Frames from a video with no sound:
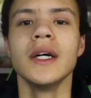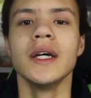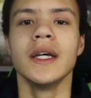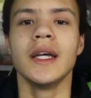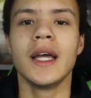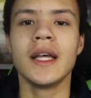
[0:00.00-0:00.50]

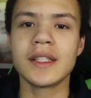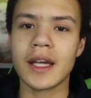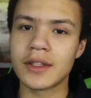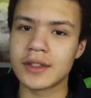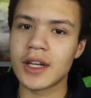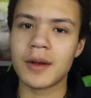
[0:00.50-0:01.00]
is that
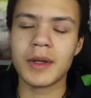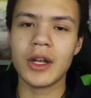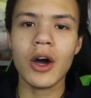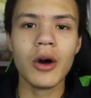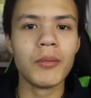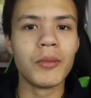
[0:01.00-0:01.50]
there's going to be
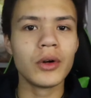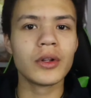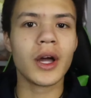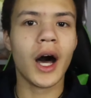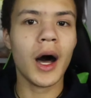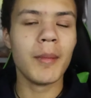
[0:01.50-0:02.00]
no Mortal
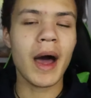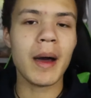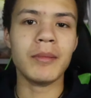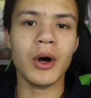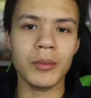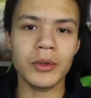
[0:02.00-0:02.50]
Kombat
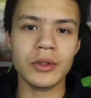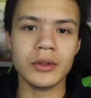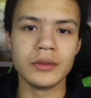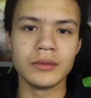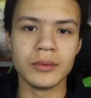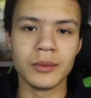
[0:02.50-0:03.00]
Mobile.
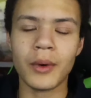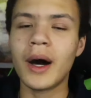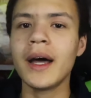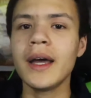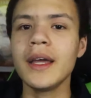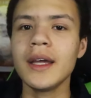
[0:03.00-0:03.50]

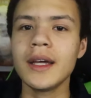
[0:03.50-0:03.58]
Why?